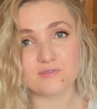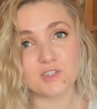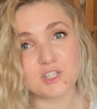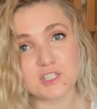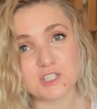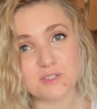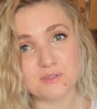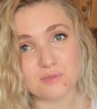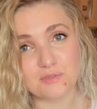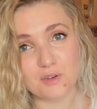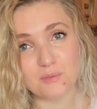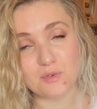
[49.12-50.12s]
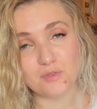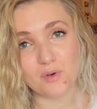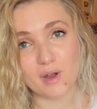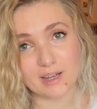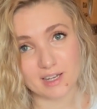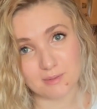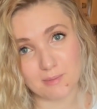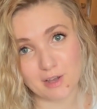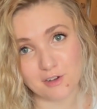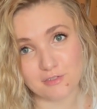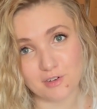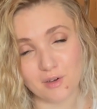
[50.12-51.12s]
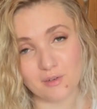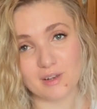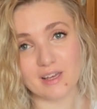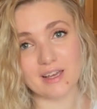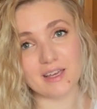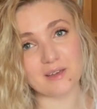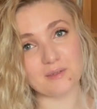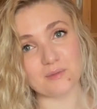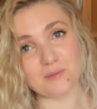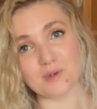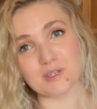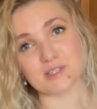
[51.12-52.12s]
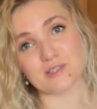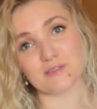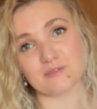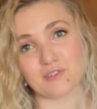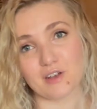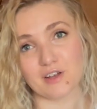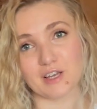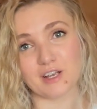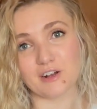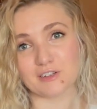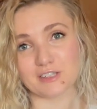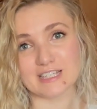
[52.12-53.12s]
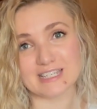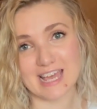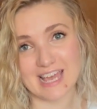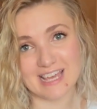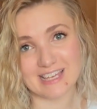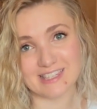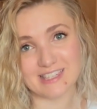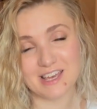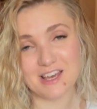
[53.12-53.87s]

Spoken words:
footage is from before I got a microphone. It was very early days.